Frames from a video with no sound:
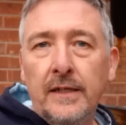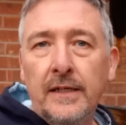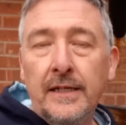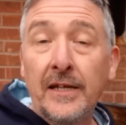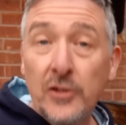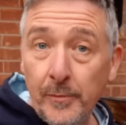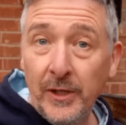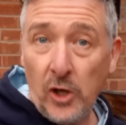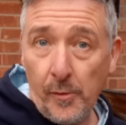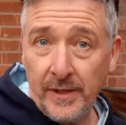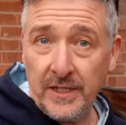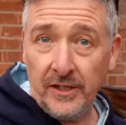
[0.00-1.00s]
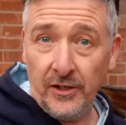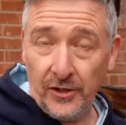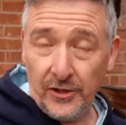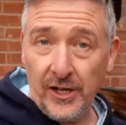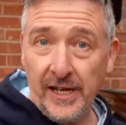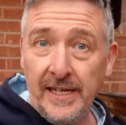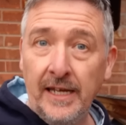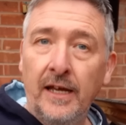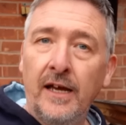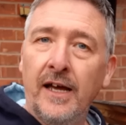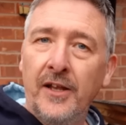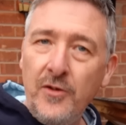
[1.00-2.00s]
Now somebody commented the other day,
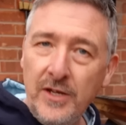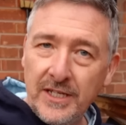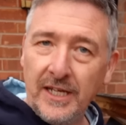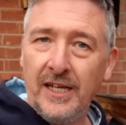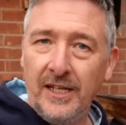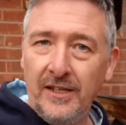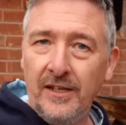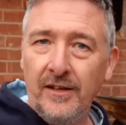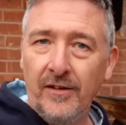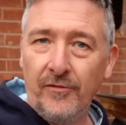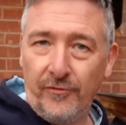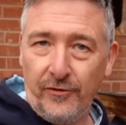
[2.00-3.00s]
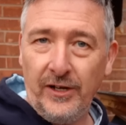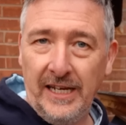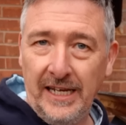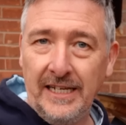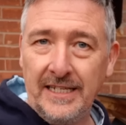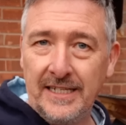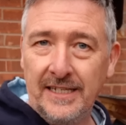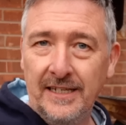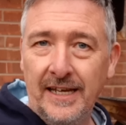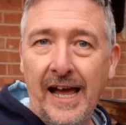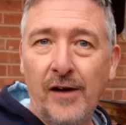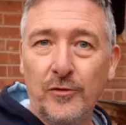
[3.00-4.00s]
I know you're taking free heat
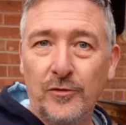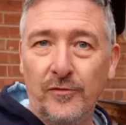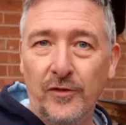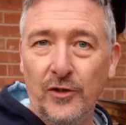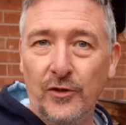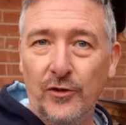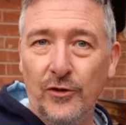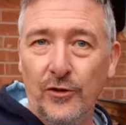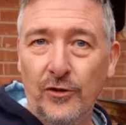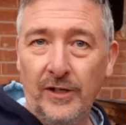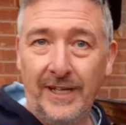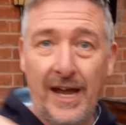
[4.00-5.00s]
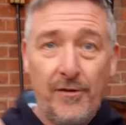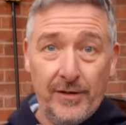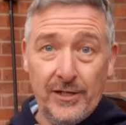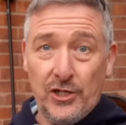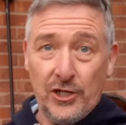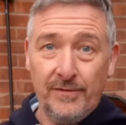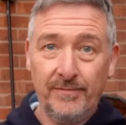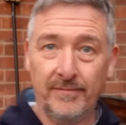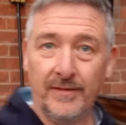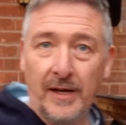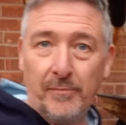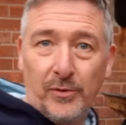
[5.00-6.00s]
out of your garage
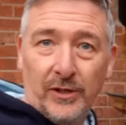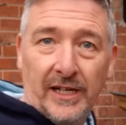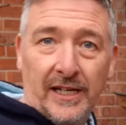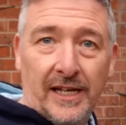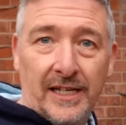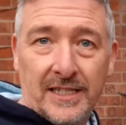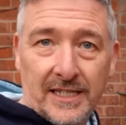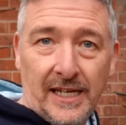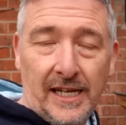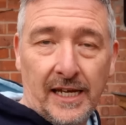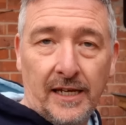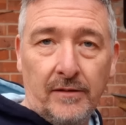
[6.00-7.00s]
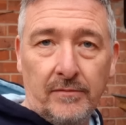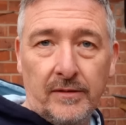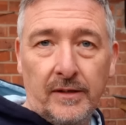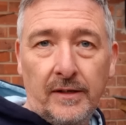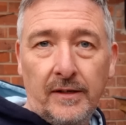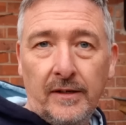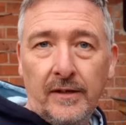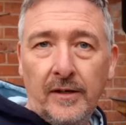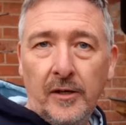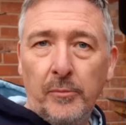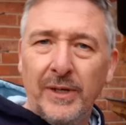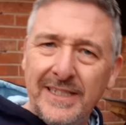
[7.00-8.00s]
and putting it into here,
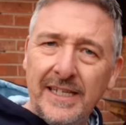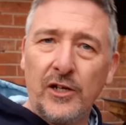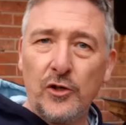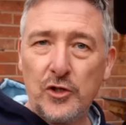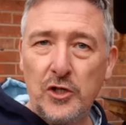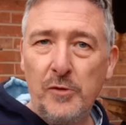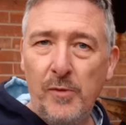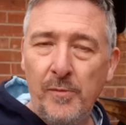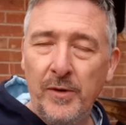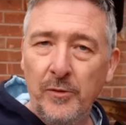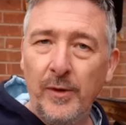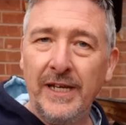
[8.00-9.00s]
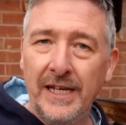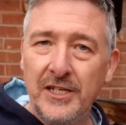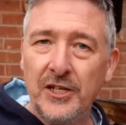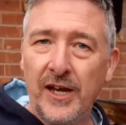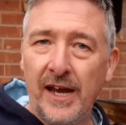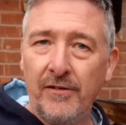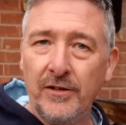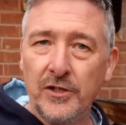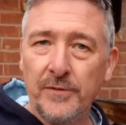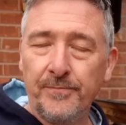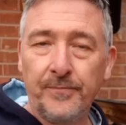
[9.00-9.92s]
but isn't that costing you more money when you're heating your garage?